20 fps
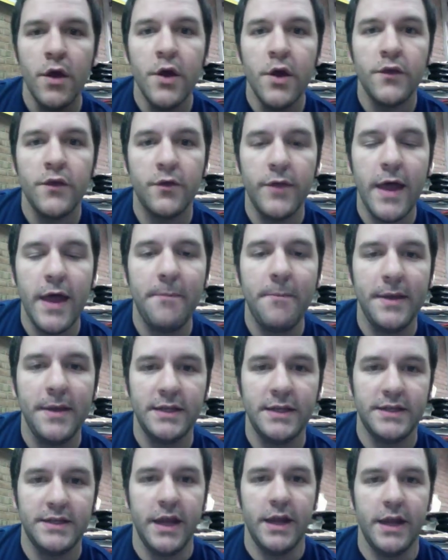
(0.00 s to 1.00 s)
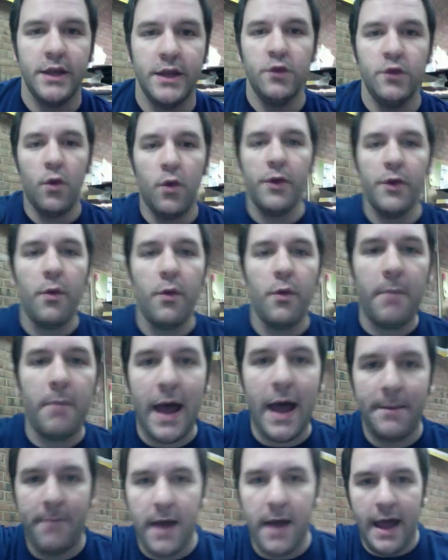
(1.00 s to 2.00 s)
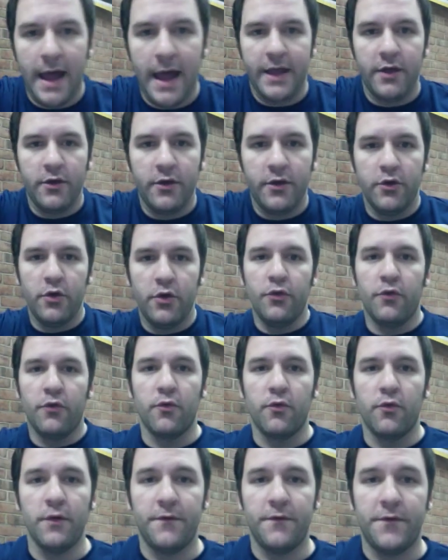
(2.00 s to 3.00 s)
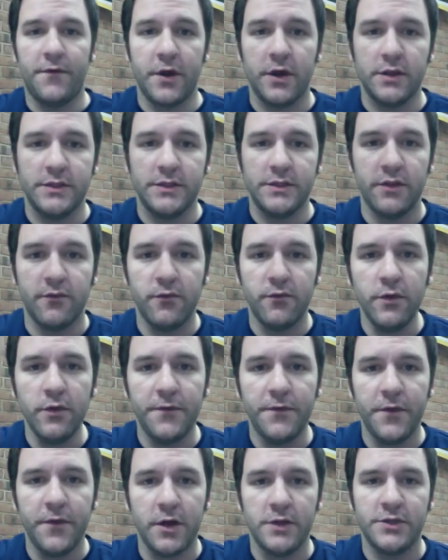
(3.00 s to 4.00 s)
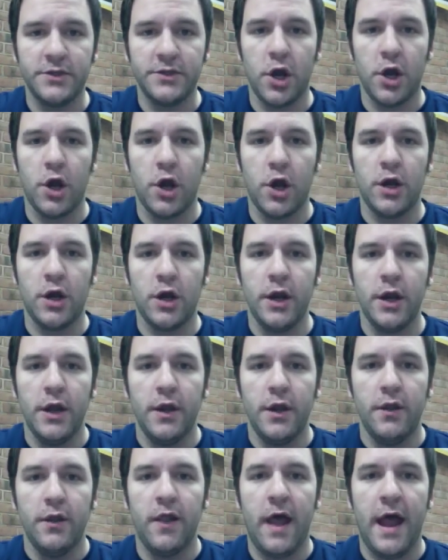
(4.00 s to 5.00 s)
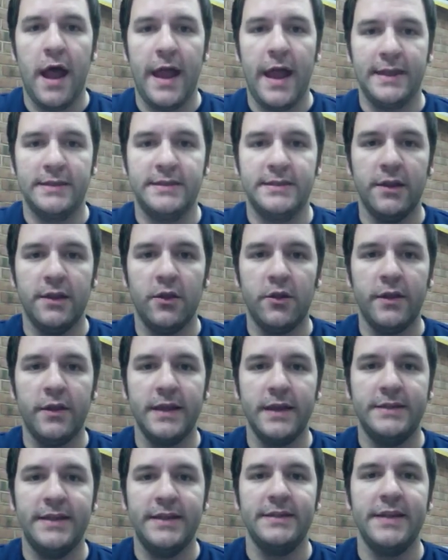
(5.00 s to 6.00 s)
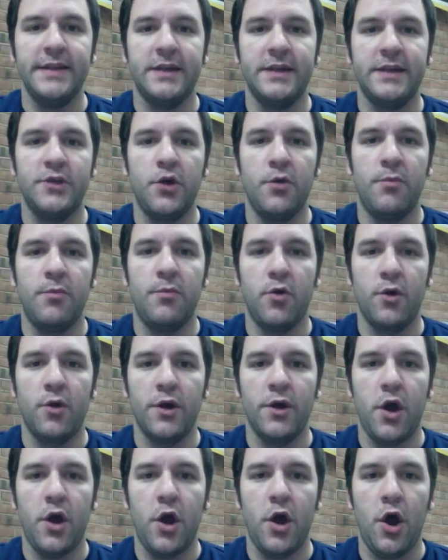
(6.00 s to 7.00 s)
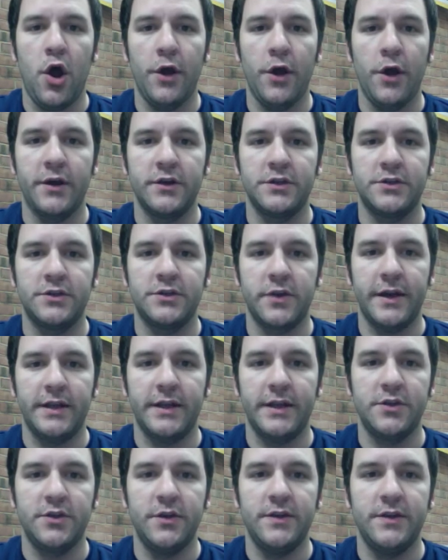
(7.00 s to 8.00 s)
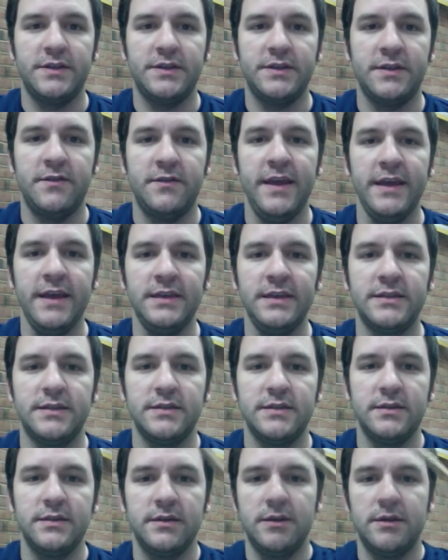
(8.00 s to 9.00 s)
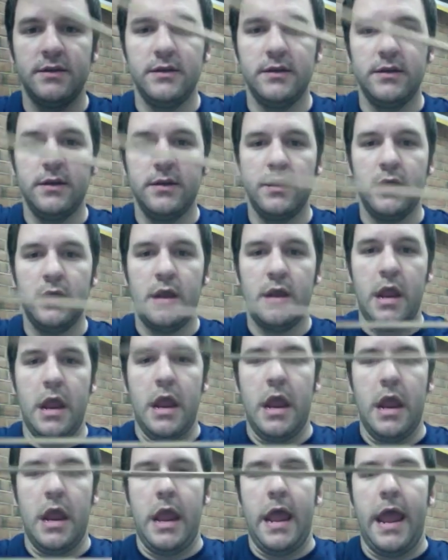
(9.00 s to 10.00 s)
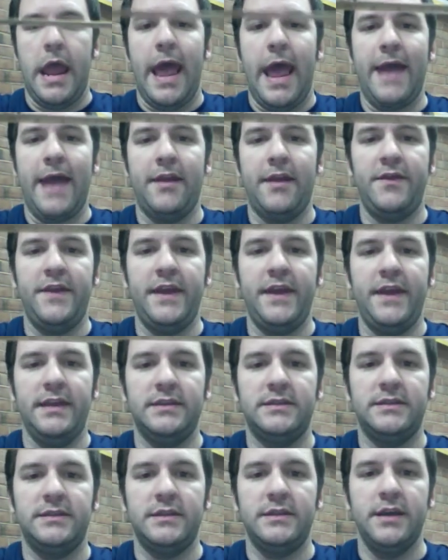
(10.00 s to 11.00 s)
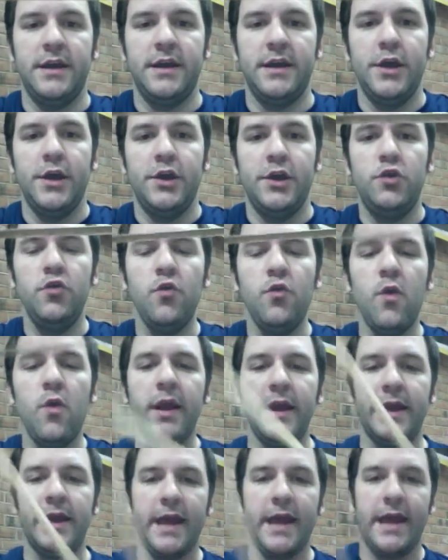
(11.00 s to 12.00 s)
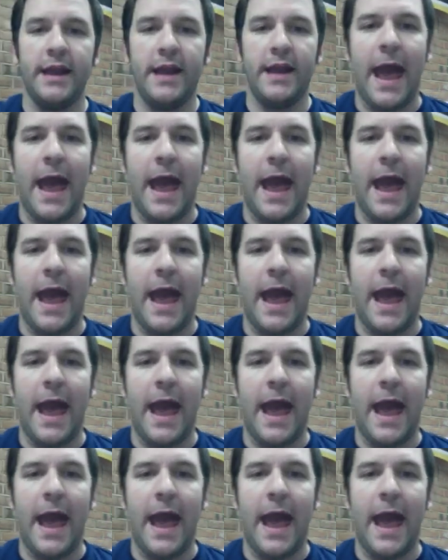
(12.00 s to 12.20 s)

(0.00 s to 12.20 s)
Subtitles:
So that being said, you want to abide by the rule of thirds. Now the rule of thirds are lines that look like a tic-tac-toe board on your screen. So it's this and these. You want to get